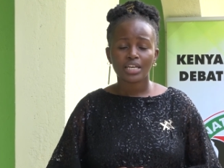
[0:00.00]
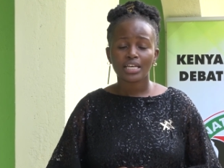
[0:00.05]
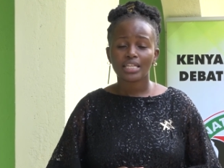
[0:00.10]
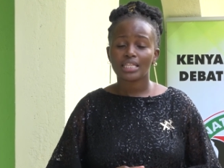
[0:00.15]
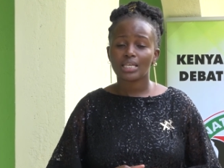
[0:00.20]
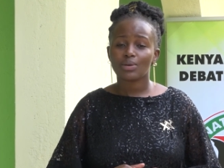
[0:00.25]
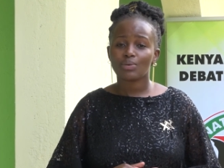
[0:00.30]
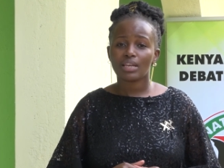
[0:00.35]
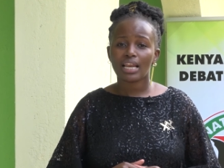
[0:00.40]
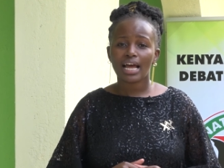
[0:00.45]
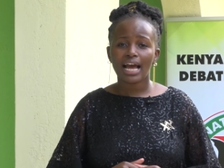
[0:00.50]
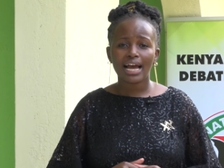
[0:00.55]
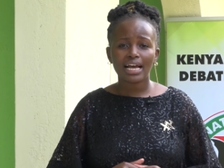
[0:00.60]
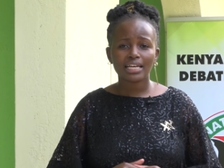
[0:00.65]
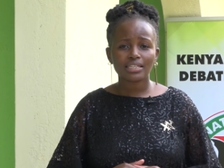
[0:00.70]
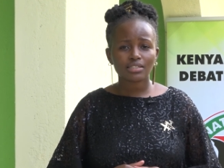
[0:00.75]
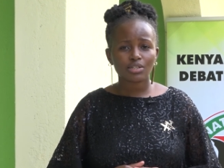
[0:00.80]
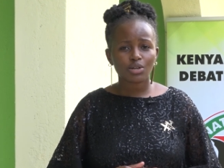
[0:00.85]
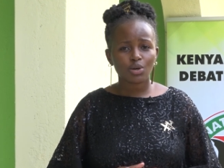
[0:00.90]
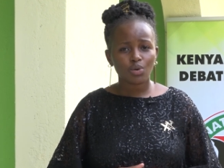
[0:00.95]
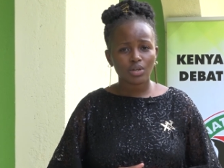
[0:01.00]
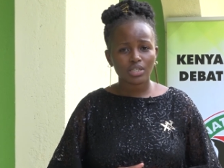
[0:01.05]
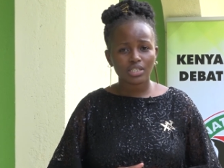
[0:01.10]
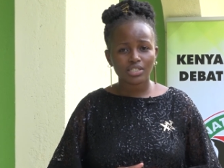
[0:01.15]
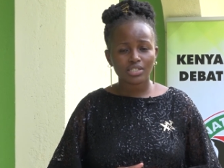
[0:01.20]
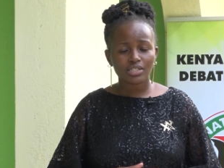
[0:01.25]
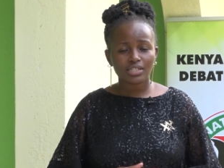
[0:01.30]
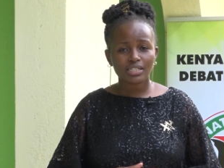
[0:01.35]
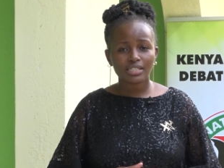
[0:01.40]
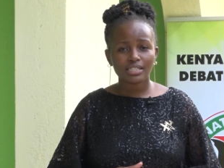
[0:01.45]
They will ask
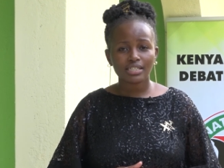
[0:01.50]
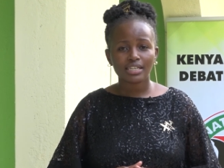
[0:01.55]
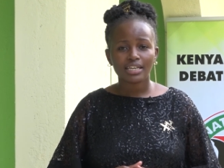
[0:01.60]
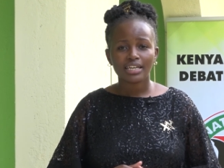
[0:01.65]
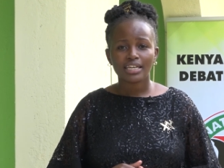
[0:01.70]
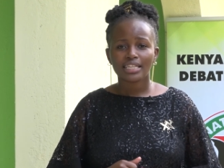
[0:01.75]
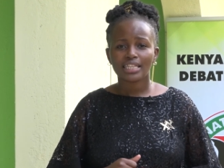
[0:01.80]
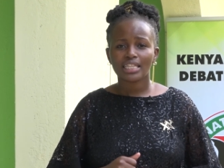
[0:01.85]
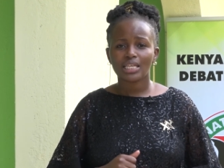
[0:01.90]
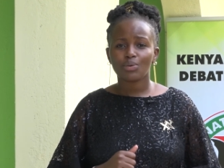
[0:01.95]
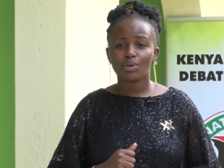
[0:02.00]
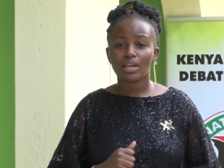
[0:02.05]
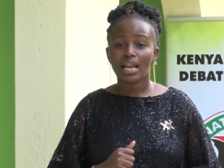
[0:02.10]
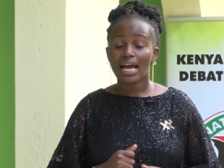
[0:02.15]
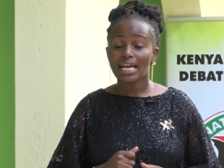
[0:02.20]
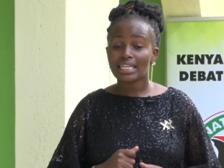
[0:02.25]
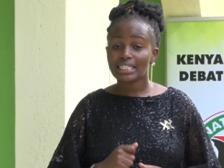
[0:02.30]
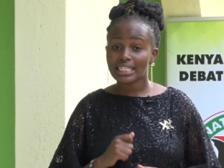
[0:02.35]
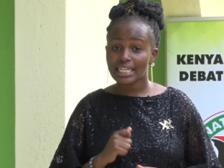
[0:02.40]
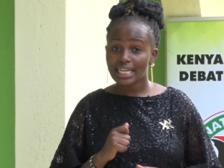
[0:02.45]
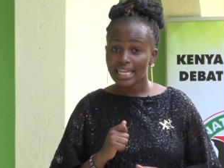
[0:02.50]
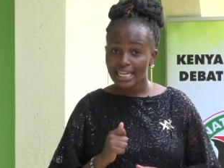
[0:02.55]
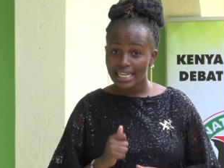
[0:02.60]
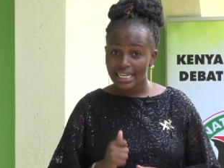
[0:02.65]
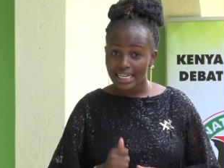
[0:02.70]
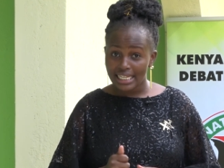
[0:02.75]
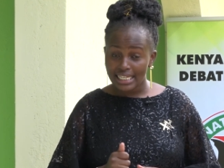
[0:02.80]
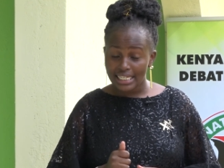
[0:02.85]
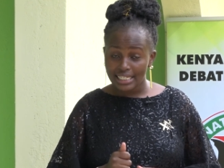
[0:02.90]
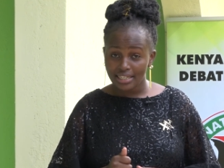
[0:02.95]
questions, they will ask
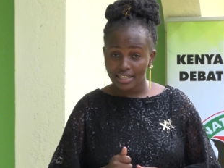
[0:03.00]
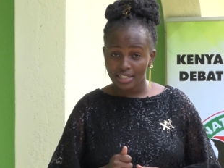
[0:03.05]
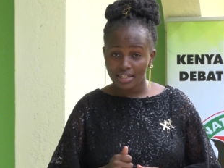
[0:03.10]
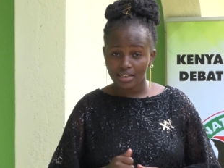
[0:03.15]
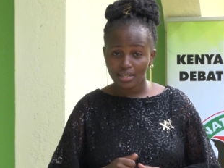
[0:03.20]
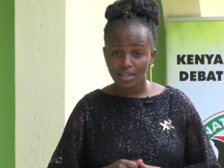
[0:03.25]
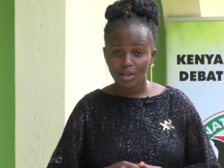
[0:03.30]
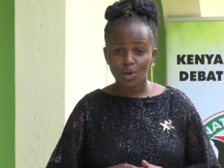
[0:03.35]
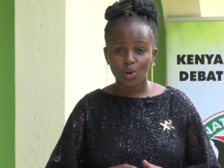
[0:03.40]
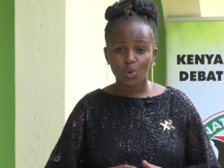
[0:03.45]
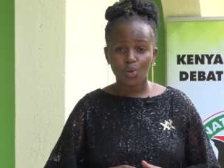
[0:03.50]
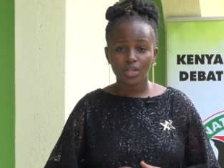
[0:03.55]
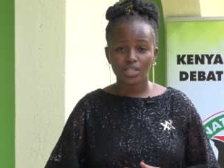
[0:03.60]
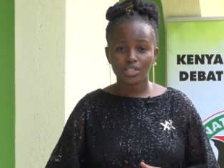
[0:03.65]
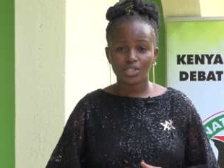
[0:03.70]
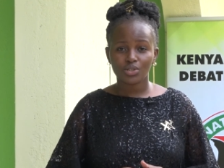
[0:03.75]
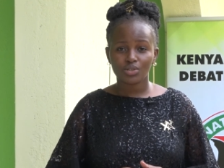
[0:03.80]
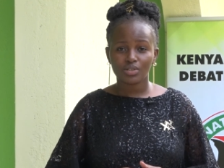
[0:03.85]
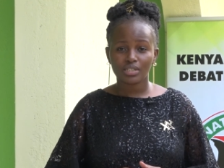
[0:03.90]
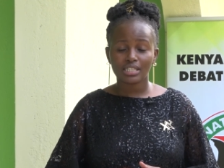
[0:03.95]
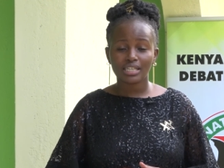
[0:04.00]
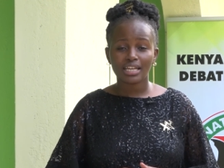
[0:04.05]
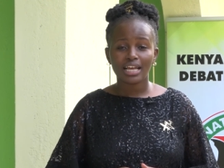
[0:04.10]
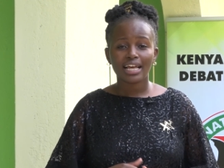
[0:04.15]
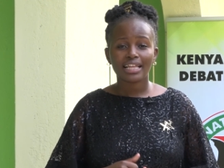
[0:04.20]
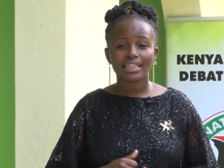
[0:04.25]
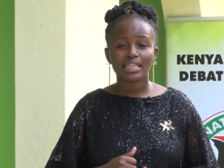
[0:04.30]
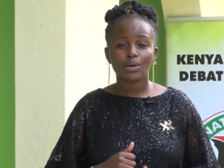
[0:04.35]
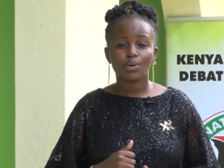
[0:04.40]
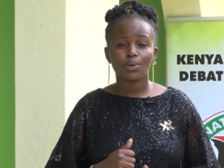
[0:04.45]
leading questions,
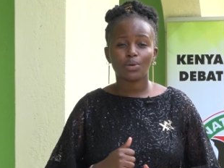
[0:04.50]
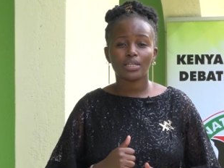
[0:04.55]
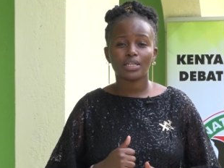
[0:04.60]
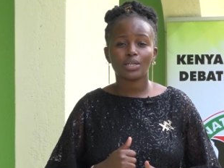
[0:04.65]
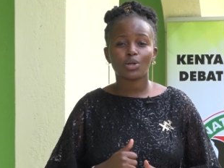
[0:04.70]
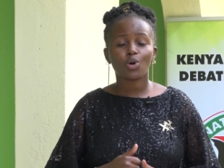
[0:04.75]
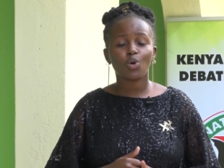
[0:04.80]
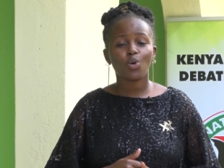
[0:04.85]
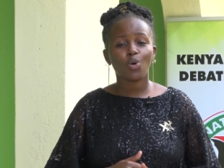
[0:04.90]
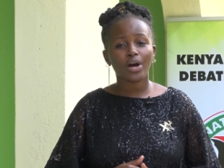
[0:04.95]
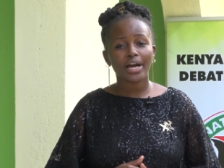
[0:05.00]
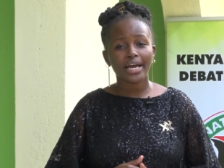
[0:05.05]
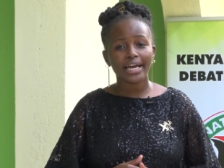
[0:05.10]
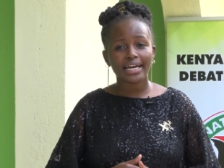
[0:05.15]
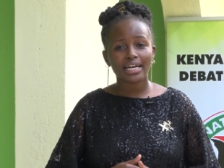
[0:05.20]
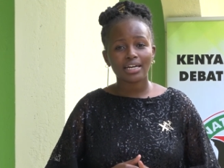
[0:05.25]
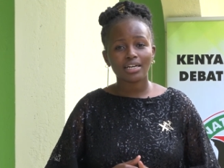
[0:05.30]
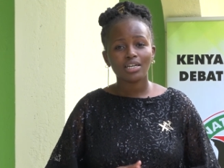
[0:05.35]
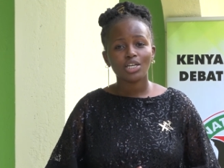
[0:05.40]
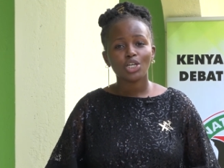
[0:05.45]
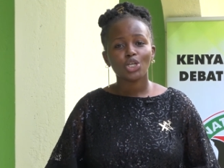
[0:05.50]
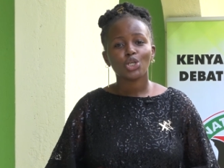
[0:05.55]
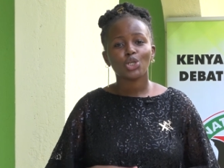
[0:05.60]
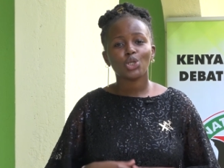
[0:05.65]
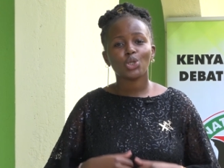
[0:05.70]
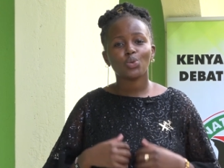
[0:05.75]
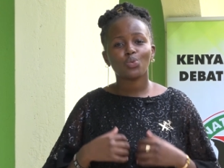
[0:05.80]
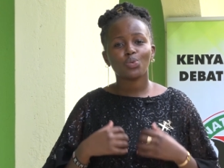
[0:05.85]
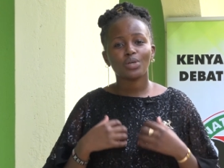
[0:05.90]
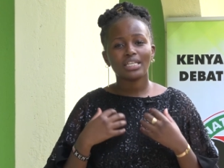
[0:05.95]
they will inquire.
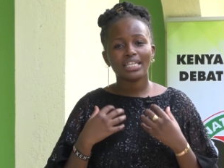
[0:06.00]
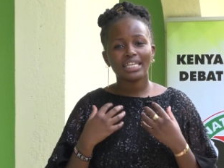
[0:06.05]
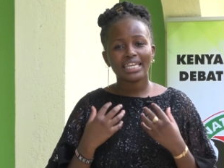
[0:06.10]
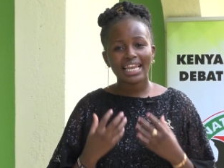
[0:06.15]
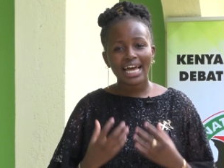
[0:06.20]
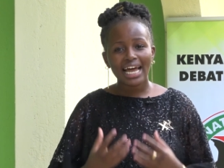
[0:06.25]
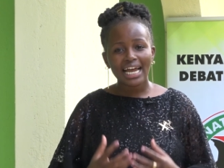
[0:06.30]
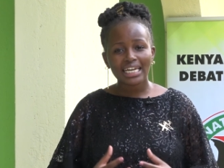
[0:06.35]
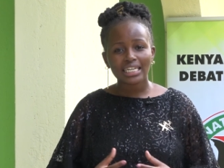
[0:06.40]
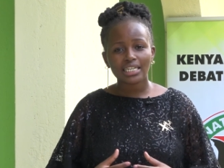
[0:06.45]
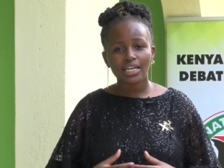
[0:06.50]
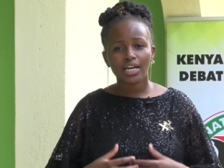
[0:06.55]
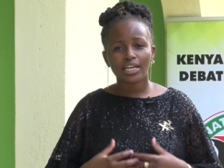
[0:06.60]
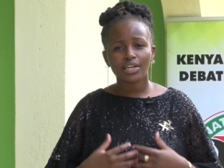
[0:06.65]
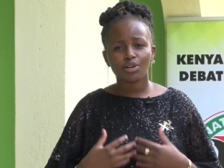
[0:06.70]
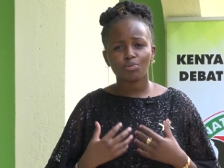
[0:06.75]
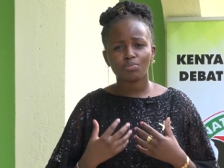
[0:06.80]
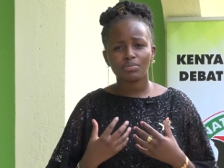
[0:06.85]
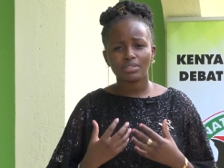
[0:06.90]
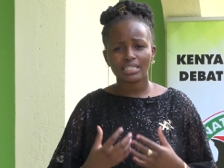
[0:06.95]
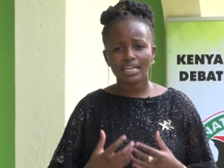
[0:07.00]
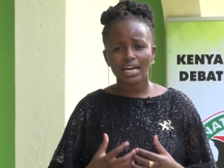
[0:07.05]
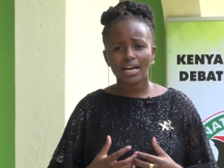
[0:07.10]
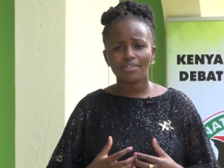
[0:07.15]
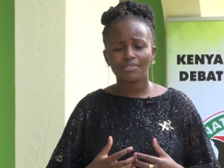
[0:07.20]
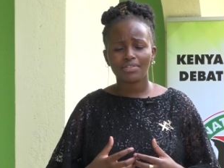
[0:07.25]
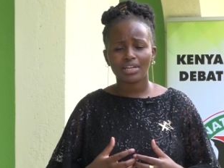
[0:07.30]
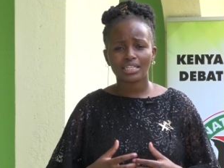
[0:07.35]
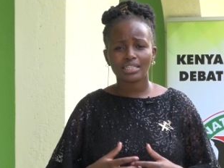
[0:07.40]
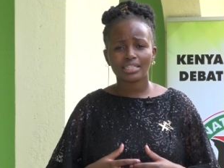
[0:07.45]
You will learn and
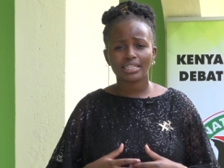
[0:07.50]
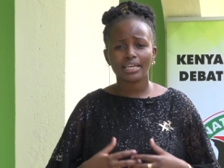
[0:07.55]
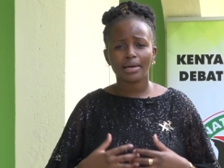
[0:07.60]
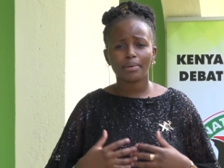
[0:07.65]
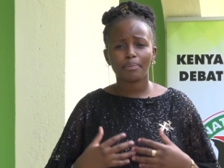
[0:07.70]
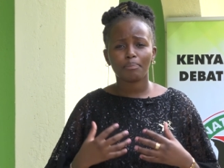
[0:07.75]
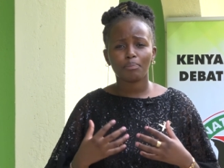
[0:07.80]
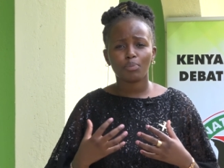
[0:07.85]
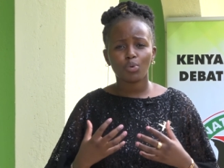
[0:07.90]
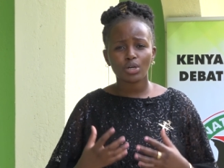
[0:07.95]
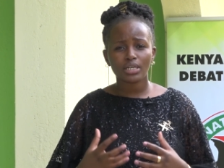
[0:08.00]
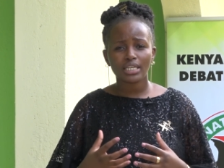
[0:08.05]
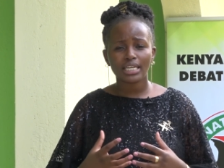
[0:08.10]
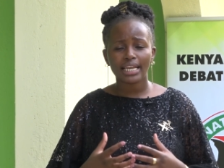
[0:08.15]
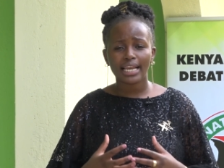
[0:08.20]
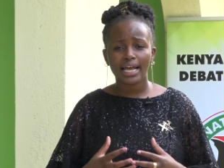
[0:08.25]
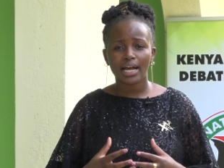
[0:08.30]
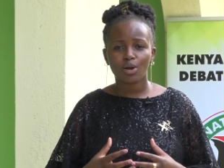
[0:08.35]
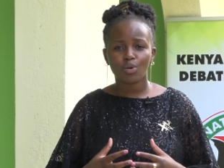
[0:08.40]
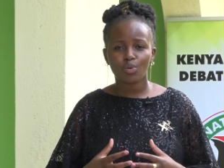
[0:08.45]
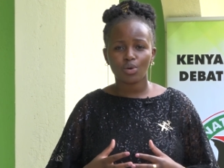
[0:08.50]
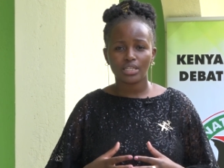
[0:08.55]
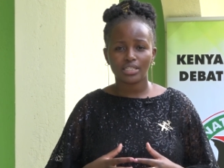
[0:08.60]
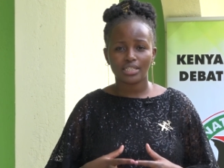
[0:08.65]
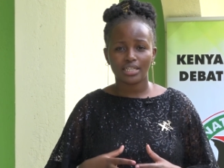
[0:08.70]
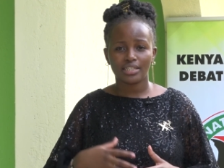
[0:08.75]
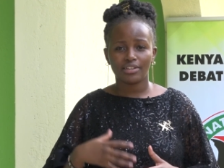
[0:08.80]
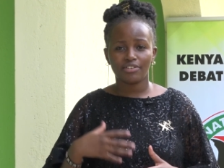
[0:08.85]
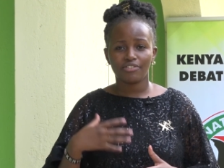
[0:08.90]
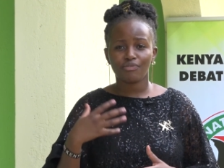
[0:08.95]
observe that their body language
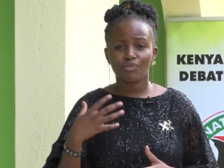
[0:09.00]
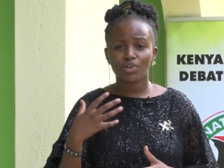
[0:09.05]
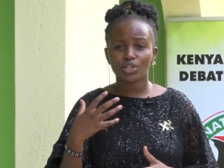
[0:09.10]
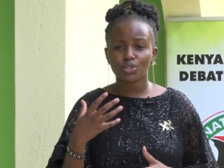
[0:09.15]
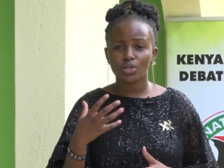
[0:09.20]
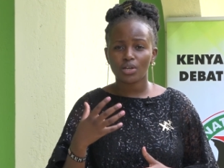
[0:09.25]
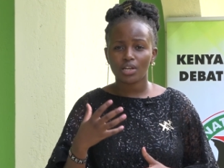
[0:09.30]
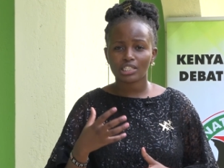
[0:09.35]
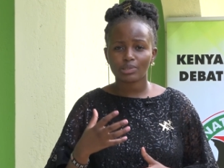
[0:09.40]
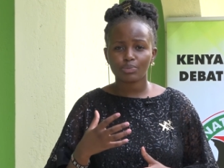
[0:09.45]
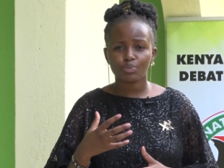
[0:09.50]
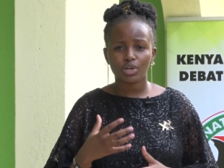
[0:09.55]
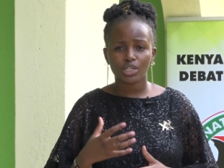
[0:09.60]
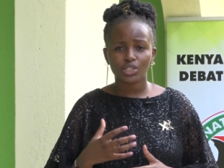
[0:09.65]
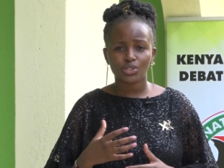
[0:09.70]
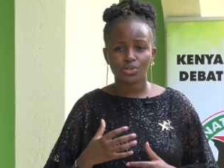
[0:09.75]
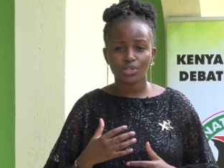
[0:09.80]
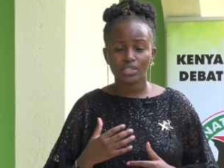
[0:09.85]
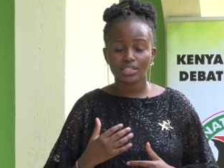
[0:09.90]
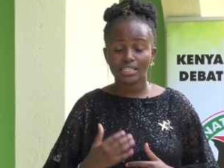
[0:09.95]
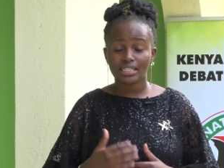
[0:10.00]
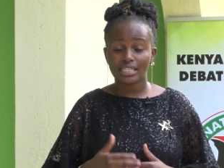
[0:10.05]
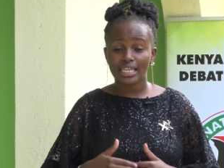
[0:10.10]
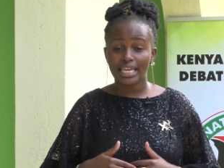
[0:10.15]
and their facial expressions is